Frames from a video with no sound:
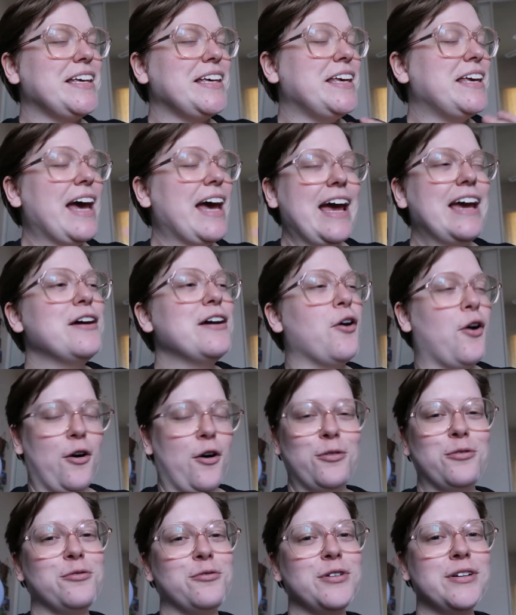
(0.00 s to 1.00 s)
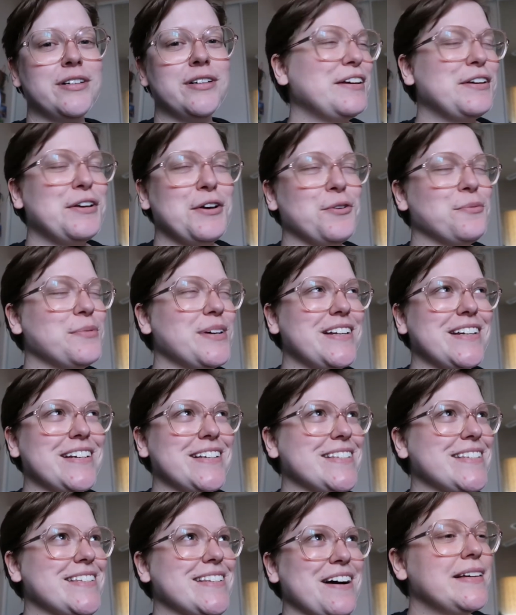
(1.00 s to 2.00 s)
gay off Gilbert
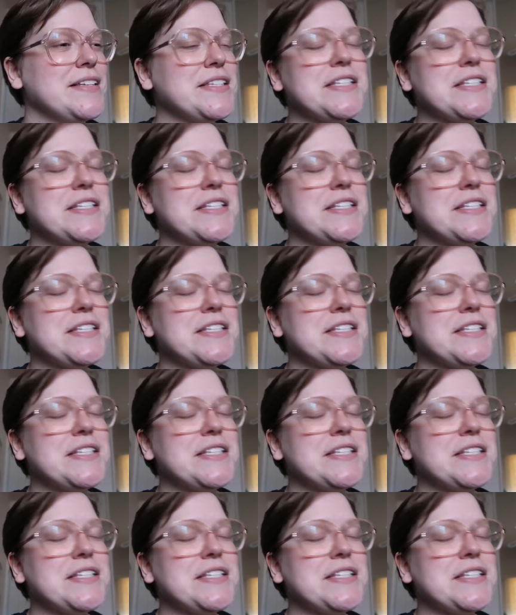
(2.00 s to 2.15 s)
is uh,